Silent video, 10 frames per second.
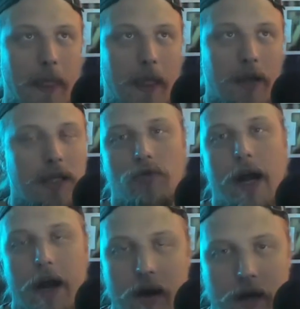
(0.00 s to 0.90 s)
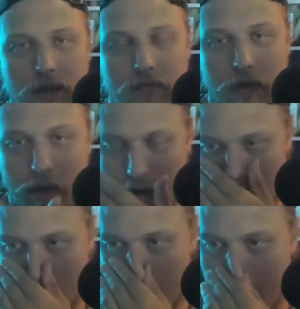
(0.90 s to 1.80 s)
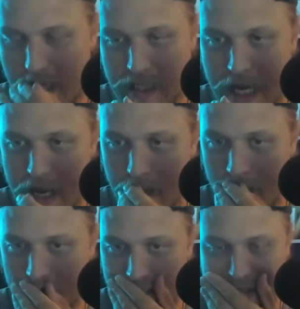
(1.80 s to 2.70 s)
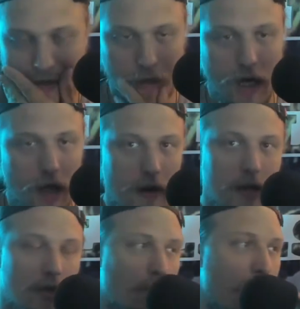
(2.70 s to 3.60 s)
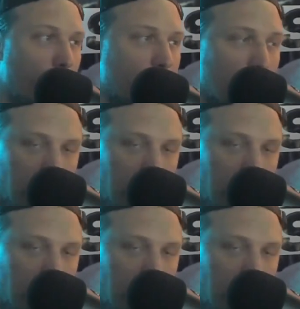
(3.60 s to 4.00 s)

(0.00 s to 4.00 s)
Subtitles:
these dry areas, you know, your Montanas, your Colorados, your Wyomings,